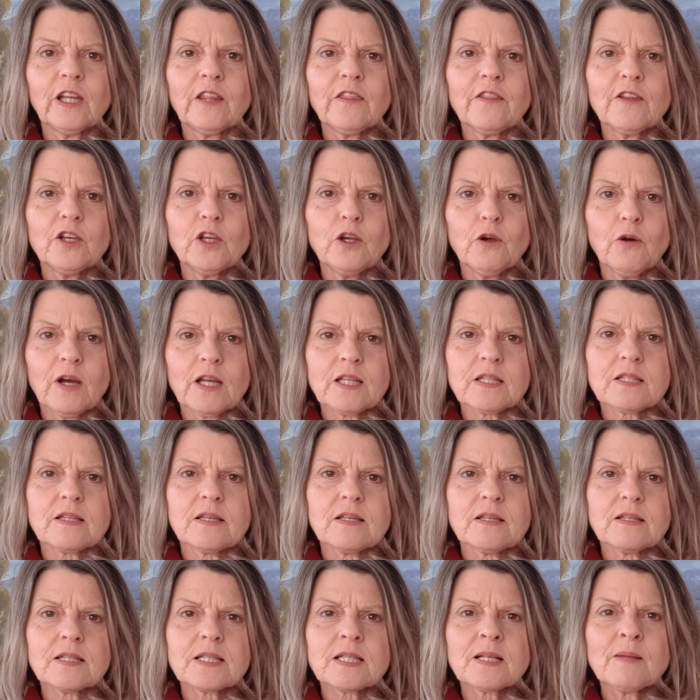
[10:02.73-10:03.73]
the
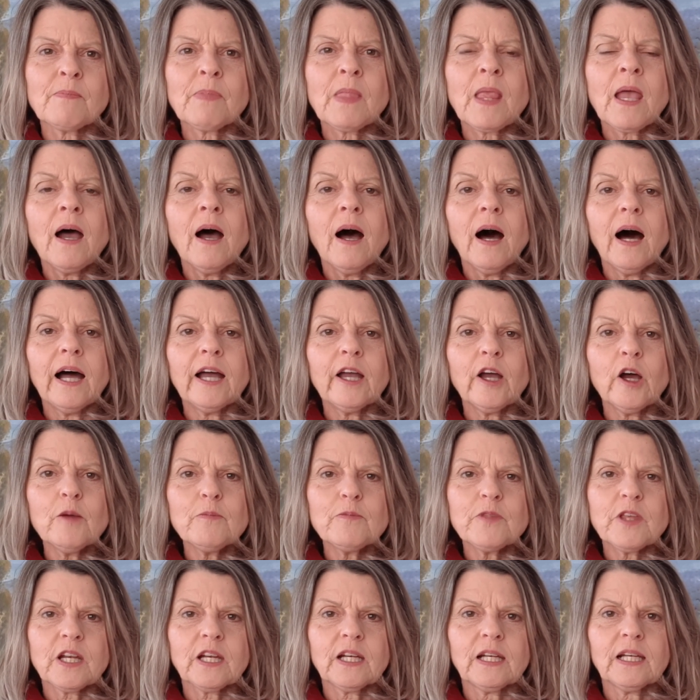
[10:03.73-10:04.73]
nuances. I hope
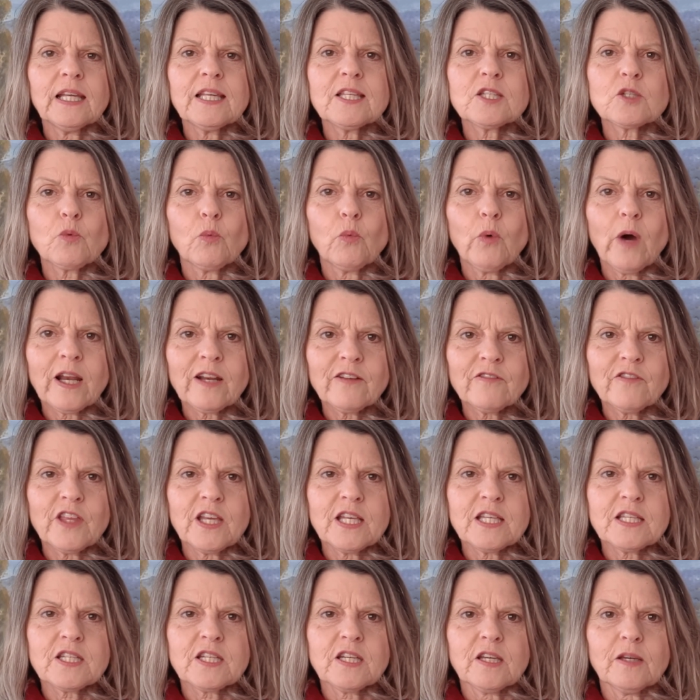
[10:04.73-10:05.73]
that at least one of these
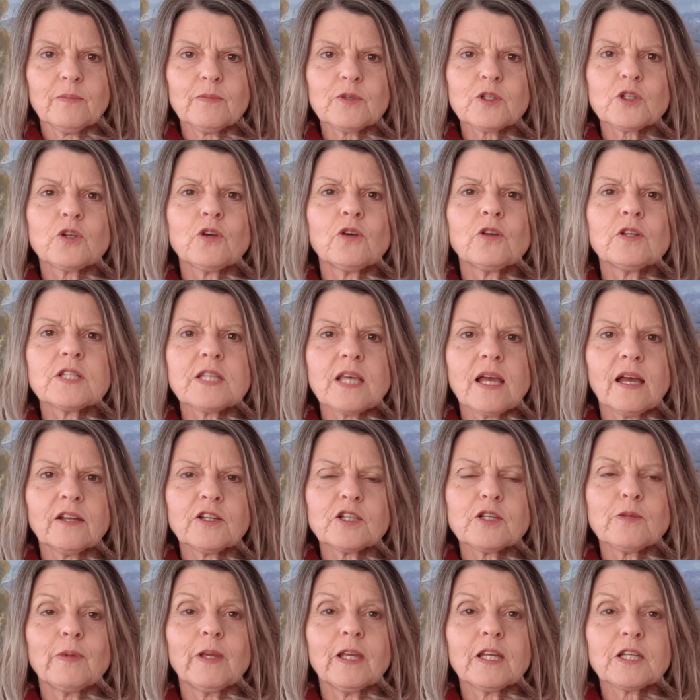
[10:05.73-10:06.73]
tips turns out to
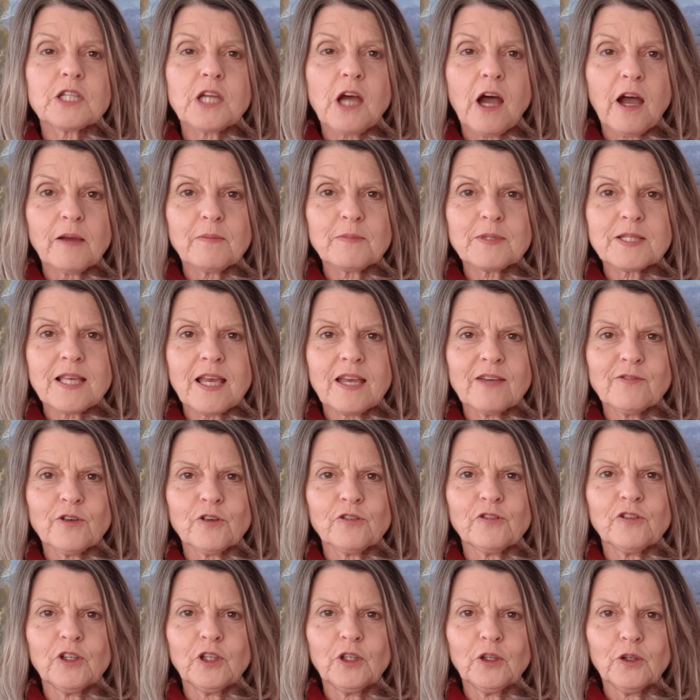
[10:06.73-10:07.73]
be a time saver for
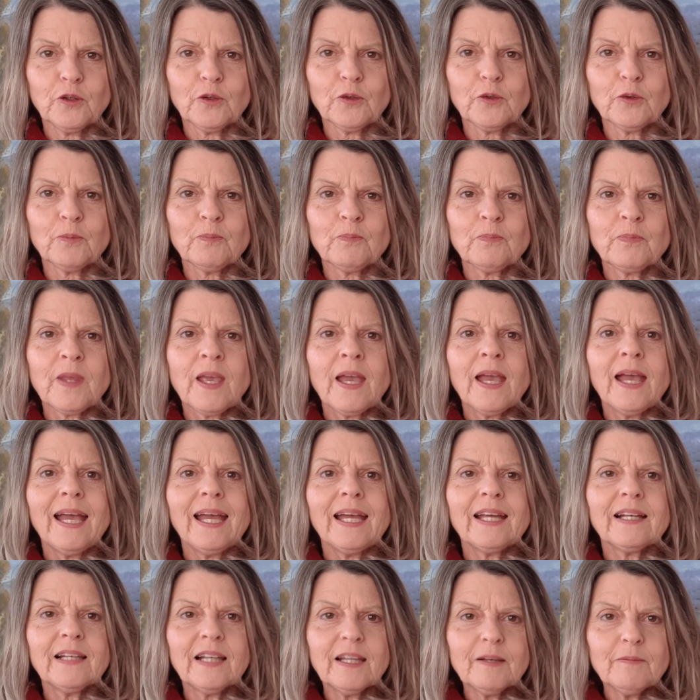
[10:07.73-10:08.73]
you. And
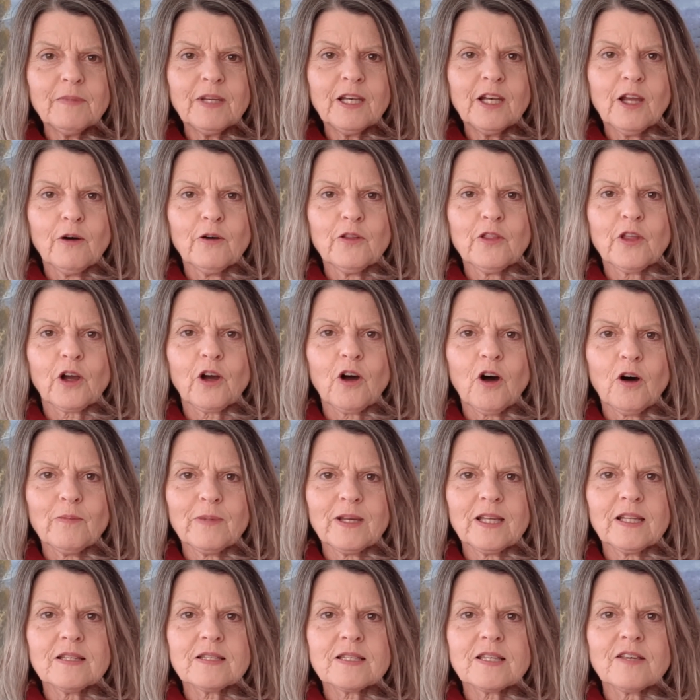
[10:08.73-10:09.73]
let me know in the
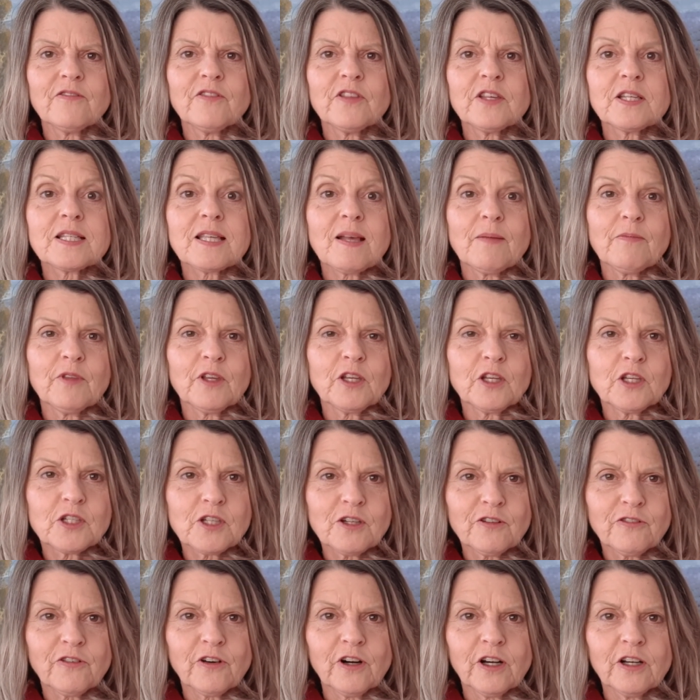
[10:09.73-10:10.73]
comments if there's something
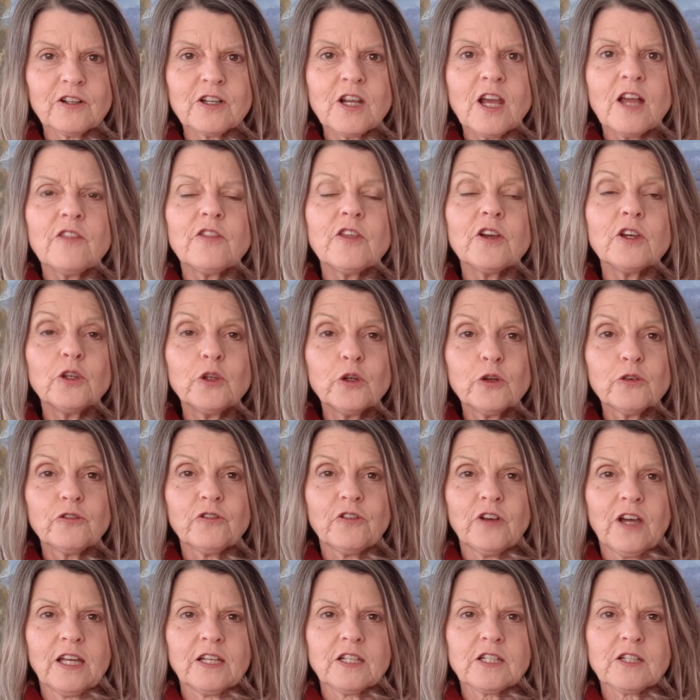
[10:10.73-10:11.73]
different that you've
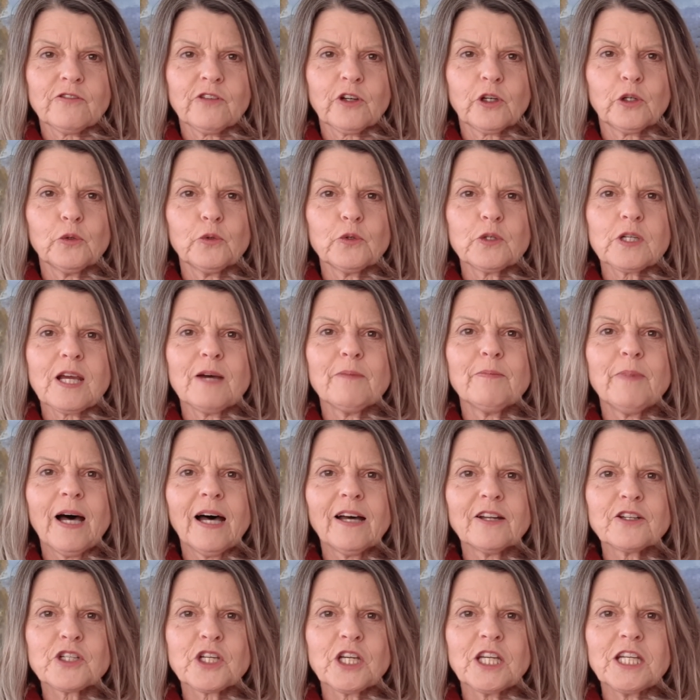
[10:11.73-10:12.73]
found difficult about
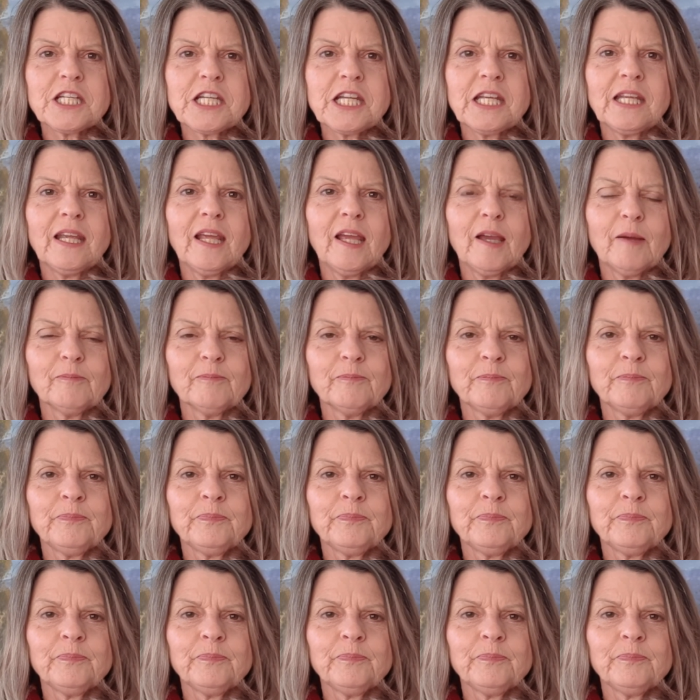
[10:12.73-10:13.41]
GTM.